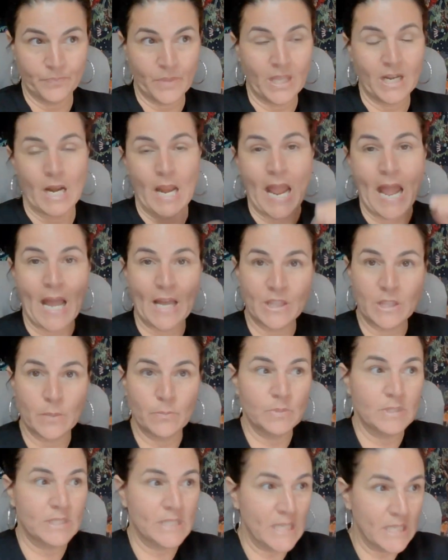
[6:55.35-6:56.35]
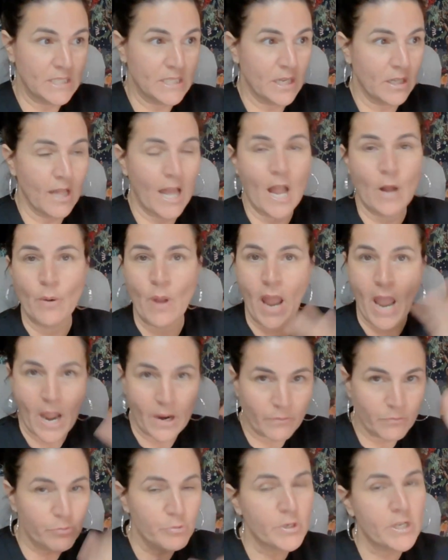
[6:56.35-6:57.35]
And I had them detail out
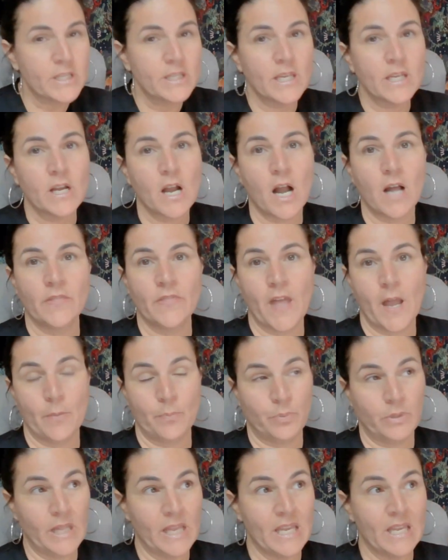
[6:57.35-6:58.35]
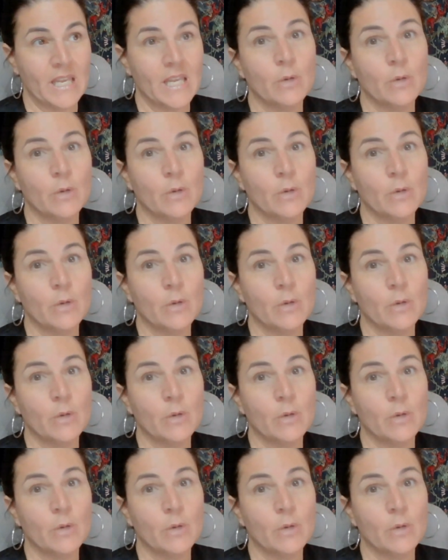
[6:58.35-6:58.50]
everything on that plate.